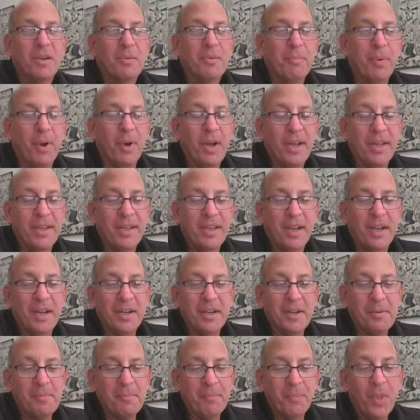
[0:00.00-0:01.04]
But
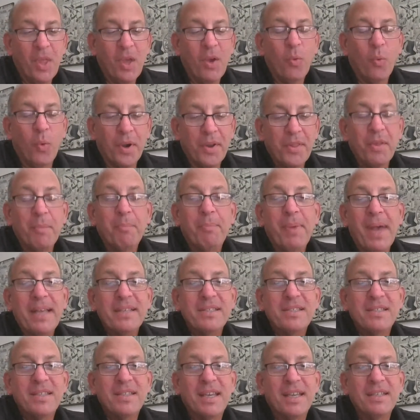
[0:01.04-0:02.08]
one of the
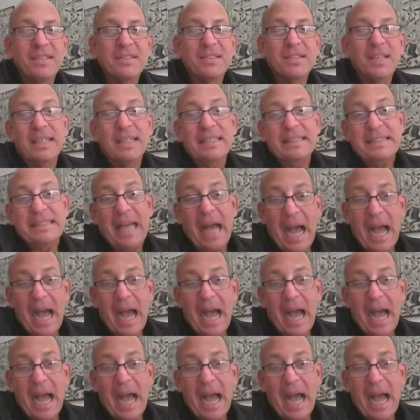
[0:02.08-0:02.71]
best things that